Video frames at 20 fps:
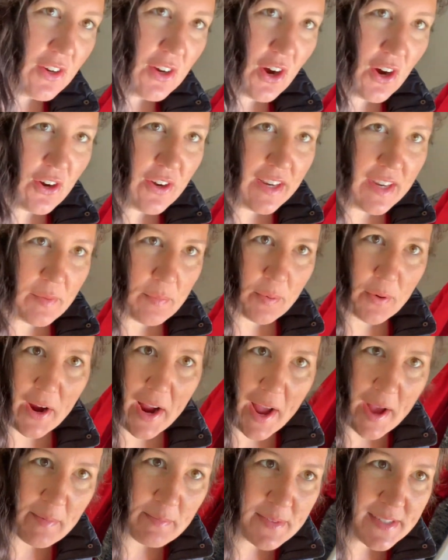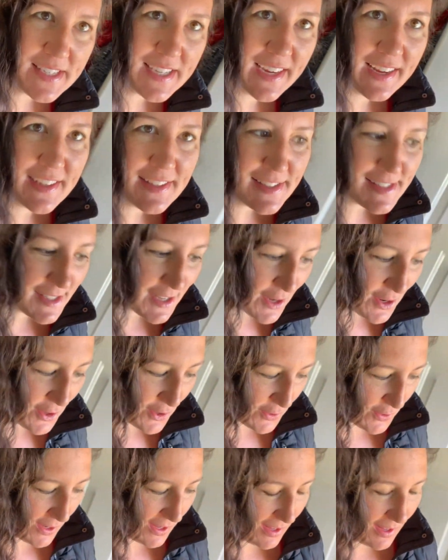garden prepped.
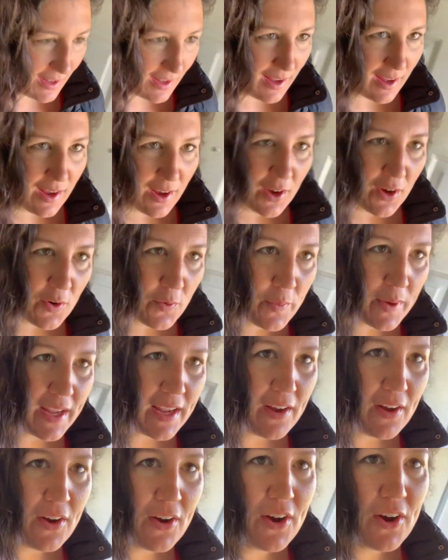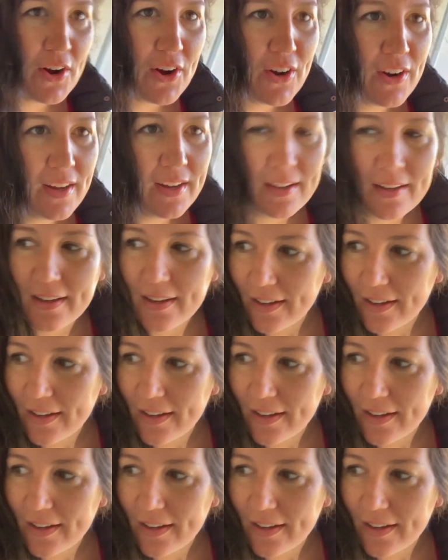So we are